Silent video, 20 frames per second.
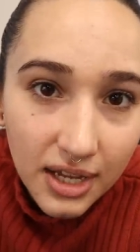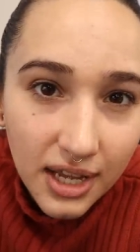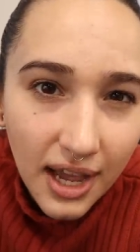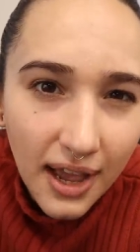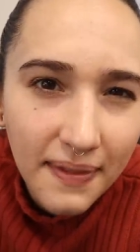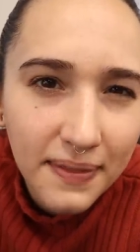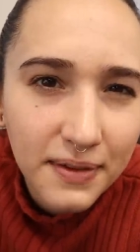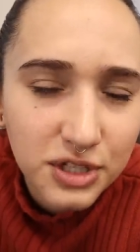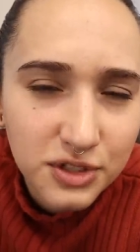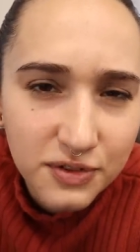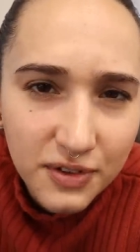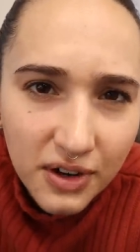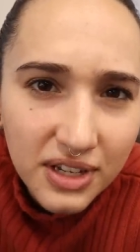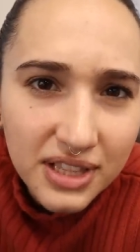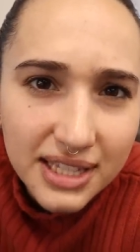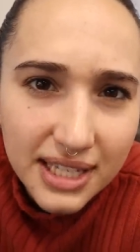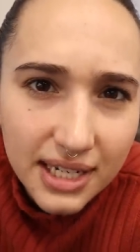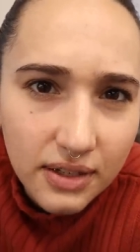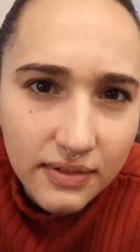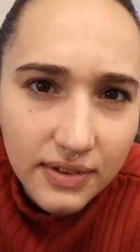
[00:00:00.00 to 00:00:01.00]
and there's very
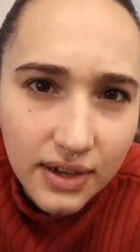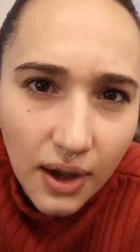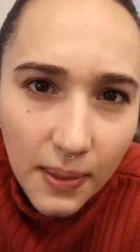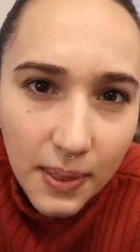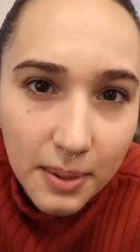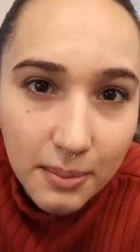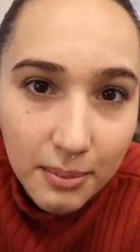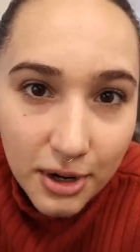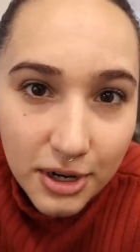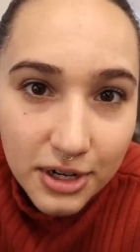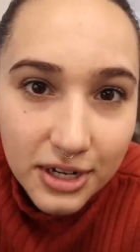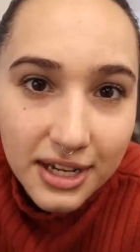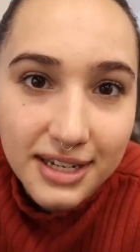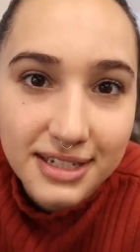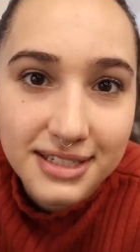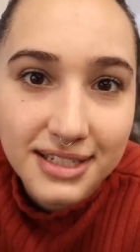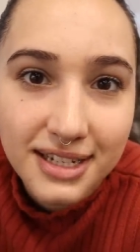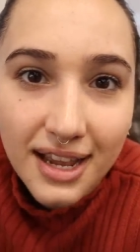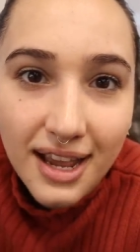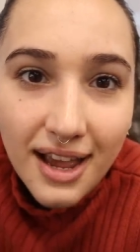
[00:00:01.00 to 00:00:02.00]
little of it on the
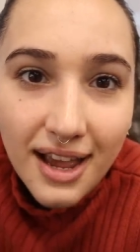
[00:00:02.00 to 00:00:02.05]
market.